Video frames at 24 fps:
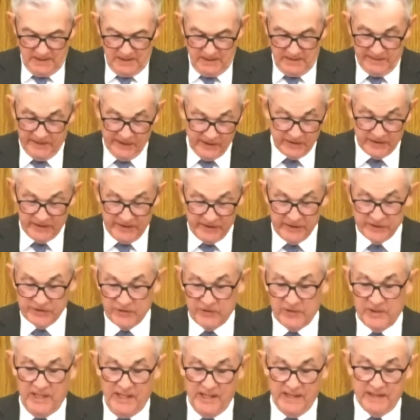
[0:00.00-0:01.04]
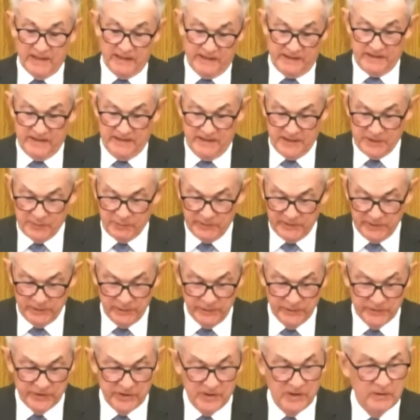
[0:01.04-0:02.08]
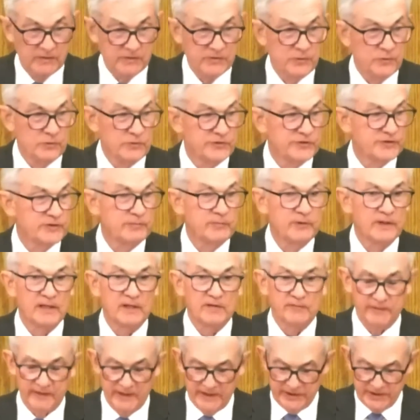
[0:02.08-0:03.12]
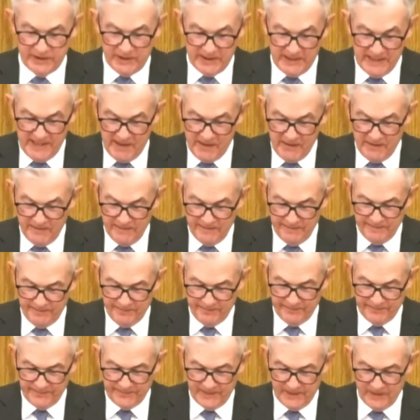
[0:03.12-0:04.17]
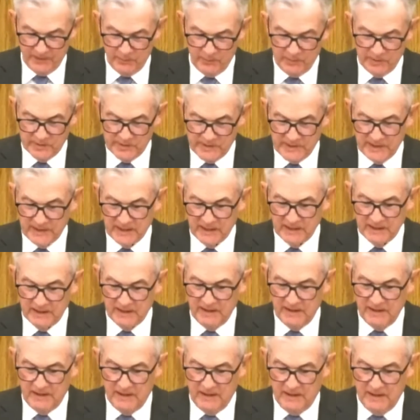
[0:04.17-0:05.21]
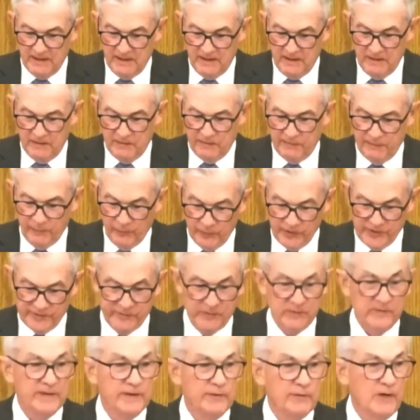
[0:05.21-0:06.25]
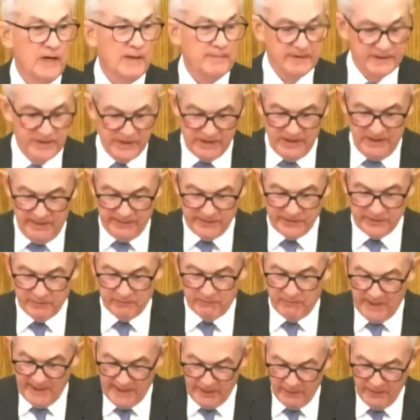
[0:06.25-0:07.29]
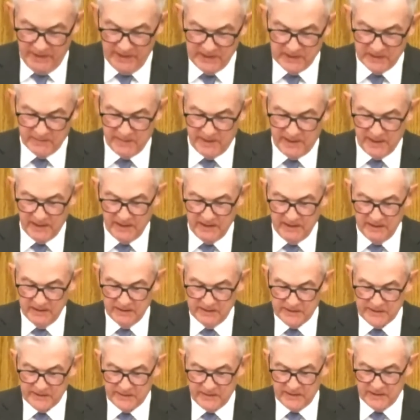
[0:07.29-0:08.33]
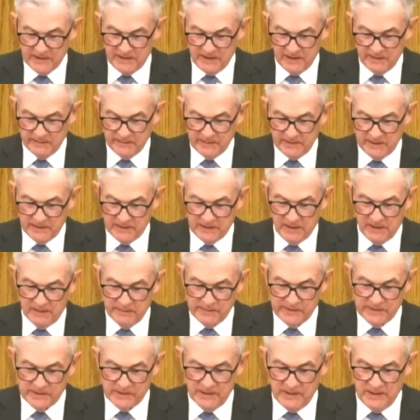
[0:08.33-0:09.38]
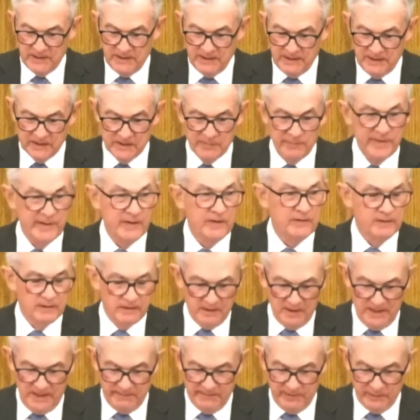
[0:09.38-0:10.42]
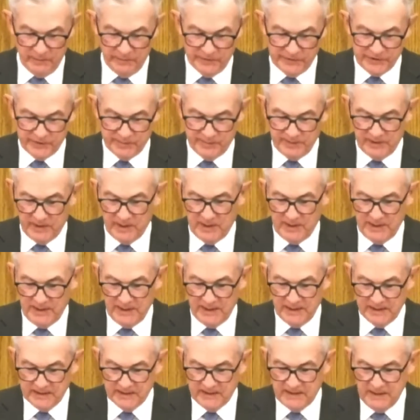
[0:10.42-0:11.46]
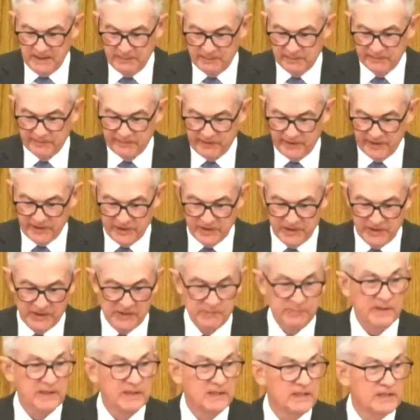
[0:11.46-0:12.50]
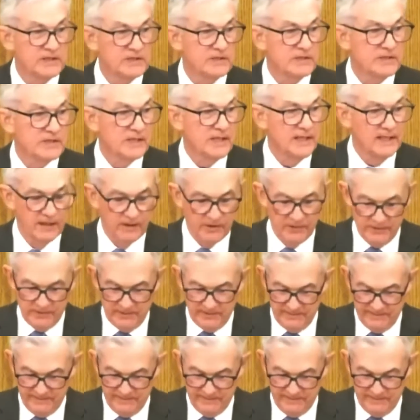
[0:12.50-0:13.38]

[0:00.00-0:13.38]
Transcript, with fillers: these lessons are guiding us as we use our tools to bring inflation down. We are taking forceful and rapid steps to moderate demand so that it comes into better alignment with supply and to keep inflation expectations anchored.